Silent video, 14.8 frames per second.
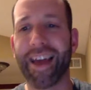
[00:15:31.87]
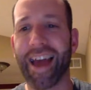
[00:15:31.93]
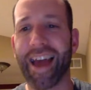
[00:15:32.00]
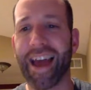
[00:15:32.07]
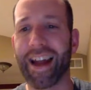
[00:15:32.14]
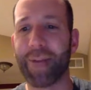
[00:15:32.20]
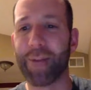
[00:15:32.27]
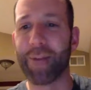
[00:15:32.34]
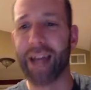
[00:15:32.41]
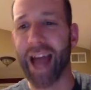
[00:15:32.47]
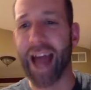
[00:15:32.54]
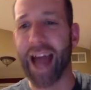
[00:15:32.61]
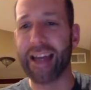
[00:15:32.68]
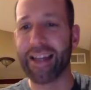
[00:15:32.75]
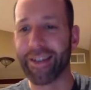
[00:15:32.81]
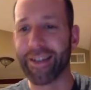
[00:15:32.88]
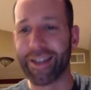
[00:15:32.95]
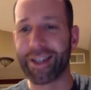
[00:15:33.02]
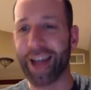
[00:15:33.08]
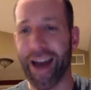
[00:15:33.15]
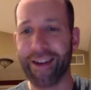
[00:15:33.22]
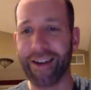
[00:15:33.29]
and I'm going to, the
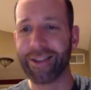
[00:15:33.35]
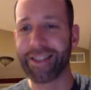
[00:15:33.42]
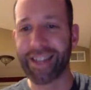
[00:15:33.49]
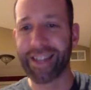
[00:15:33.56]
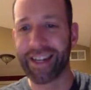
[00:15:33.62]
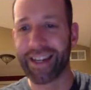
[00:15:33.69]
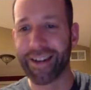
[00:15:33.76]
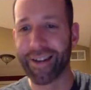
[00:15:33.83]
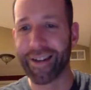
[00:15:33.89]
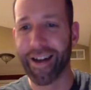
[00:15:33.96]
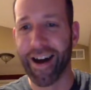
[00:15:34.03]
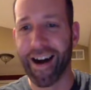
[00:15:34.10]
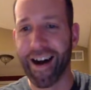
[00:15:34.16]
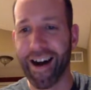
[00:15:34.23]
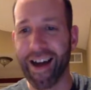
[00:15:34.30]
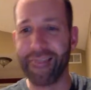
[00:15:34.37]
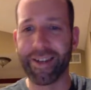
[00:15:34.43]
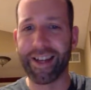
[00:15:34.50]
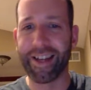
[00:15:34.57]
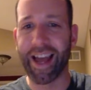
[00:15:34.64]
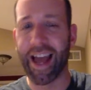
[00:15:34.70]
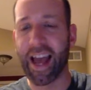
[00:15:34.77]
challenge is going to go live,
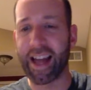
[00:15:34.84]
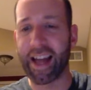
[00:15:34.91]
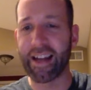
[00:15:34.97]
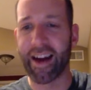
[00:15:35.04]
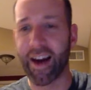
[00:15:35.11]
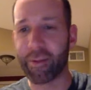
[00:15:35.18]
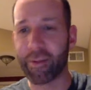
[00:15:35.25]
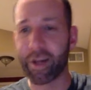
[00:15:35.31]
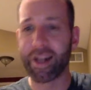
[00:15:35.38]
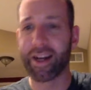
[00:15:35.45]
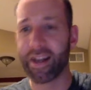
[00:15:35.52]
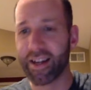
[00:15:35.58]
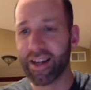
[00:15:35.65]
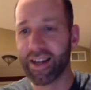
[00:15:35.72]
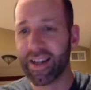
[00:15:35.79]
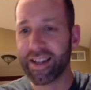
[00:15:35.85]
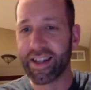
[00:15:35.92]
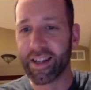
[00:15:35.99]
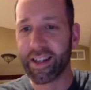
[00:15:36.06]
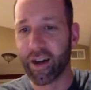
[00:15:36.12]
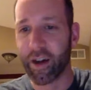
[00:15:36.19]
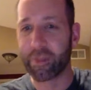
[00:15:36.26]
and I'm going to,
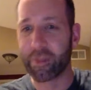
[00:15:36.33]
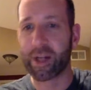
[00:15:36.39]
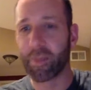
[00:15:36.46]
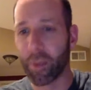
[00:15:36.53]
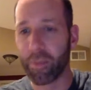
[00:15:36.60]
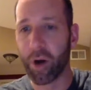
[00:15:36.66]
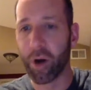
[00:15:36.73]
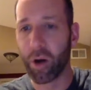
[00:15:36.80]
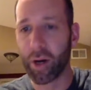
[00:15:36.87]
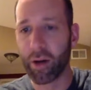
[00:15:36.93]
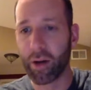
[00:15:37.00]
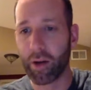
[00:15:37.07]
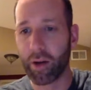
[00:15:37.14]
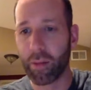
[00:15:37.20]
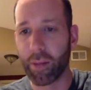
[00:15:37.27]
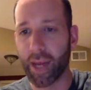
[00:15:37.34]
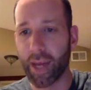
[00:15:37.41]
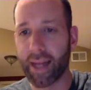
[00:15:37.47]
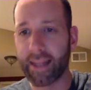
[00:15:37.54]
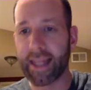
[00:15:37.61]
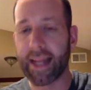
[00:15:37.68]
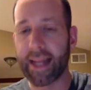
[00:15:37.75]
I'm going to promote it a little bit,
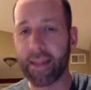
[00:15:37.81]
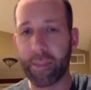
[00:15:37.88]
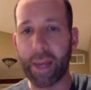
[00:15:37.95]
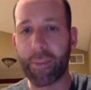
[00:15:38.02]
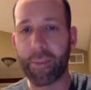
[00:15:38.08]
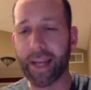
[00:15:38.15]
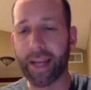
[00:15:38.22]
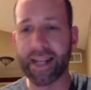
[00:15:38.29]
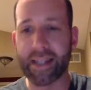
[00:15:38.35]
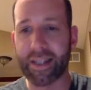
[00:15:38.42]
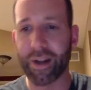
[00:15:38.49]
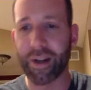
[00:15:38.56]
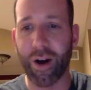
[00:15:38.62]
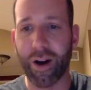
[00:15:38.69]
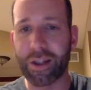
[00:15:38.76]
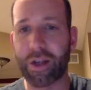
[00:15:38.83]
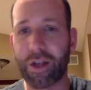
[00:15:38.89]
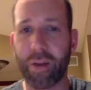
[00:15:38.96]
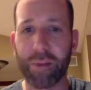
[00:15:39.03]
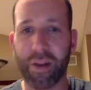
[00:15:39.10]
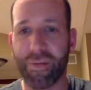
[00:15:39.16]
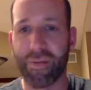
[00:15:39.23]
and then the people I get to talk to,
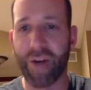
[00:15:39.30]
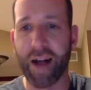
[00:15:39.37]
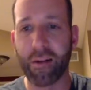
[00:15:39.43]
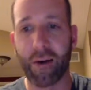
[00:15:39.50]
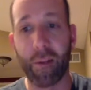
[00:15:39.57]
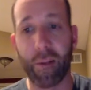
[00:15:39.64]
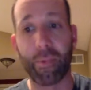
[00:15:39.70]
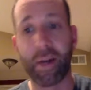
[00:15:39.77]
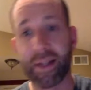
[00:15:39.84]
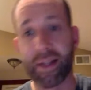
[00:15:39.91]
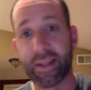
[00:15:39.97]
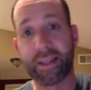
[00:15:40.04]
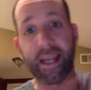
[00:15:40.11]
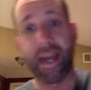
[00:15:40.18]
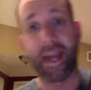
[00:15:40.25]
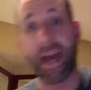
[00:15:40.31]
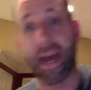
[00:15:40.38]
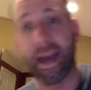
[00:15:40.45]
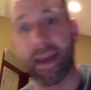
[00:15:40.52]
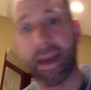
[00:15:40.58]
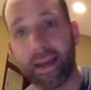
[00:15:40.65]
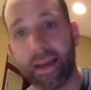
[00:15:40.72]
I'm going to follow up with and say,
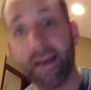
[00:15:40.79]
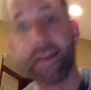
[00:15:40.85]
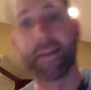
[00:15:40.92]
hey,